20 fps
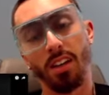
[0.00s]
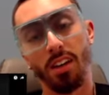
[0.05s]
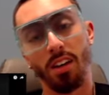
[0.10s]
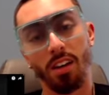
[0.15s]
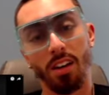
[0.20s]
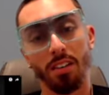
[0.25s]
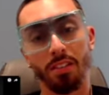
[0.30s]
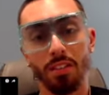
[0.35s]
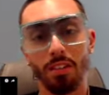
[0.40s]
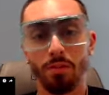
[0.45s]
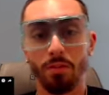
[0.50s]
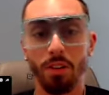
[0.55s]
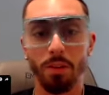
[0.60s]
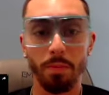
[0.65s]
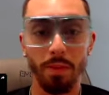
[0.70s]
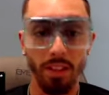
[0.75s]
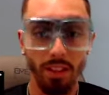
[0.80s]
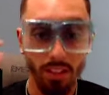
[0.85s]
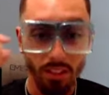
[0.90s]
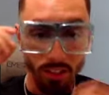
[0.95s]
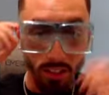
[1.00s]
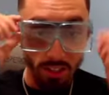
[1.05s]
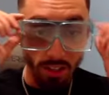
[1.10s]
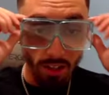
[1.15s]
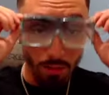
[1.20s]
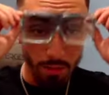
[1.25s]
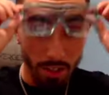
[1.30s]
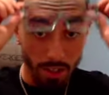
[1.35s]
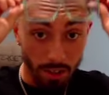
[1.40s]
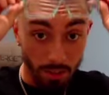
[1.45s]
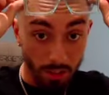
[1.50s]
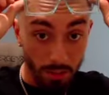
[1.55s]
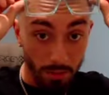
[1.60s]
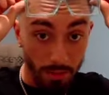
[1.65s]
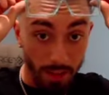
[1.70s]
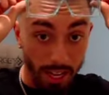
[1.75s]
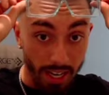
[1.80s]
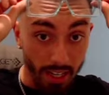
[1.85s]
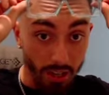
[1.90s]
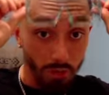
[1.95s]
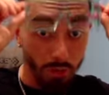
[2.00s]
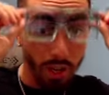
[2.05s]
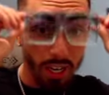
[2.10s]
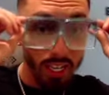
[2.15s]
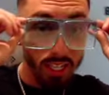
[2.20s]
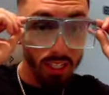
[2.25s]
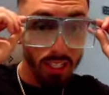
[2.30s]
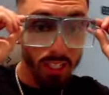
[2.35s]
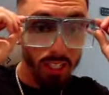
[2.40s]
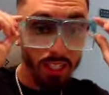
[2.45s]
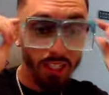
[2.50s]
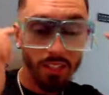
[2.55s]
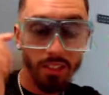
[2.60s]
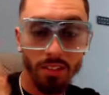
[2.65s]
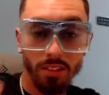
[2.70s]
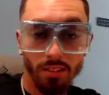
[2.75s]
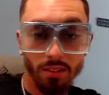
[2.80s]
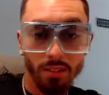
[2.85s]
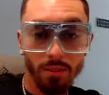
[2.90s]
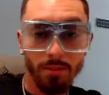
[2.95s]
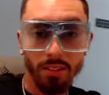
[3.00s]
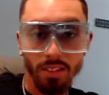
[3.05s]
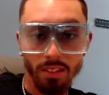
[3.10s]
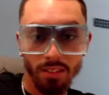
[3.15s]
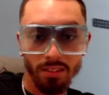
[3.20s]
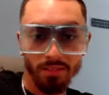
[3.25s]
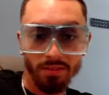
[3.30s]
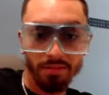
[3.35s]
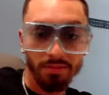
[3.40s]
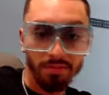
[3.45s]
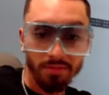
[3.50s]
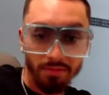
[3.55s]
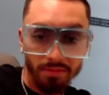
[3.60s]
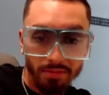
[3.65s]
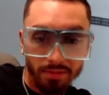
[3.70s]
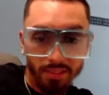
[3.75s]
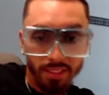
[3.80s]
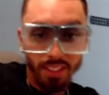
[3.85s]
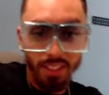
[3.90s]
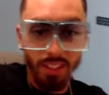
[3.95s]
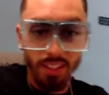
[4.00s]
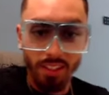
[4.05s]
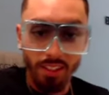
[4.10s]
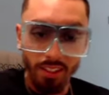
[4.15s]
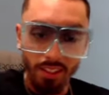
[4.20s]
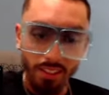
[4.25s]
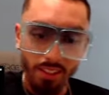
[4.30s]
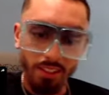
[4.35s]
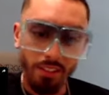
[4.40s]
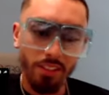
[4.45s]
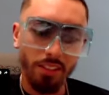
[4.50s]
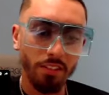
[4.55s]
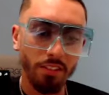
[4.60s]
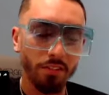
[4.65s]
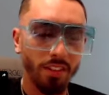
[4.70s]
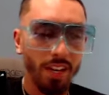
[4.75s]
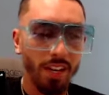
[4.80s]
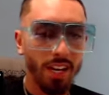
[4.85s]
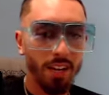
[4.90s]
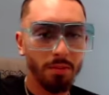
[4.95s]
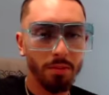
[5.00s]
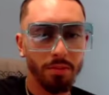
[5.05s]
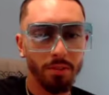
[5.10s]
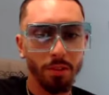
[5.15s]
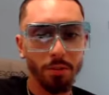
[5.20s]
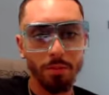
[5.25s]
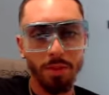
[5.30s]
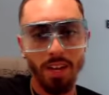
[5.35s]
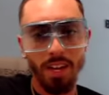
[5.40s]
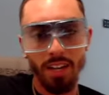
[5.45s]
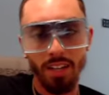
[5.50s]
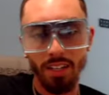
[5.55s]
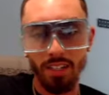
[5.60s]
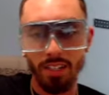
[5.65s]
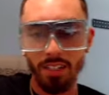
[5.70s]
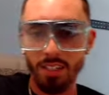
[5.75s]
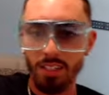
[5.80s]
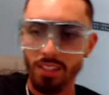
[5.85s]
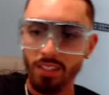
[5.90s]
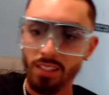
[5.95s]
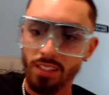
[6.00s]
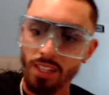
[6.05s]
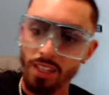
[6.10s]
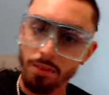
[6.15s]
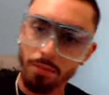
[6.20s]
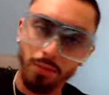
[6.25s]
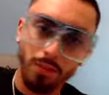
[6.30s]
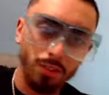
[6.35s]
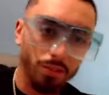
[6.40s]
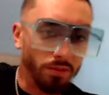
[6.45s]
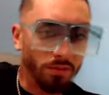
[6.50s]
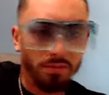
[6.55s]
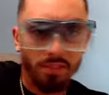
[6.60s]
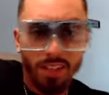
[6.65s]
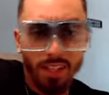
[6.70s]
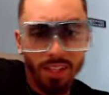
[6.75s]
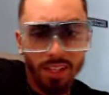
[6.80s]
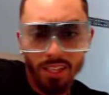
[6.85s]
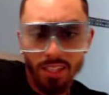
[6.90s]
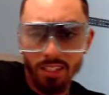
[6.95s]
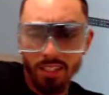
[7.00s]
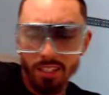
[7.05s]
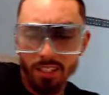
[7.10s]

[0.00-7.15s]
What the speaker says: Off the rip, it looks dope, you know, some black and white shit, you know what I mean? Little vibe, throwback sample. I like it.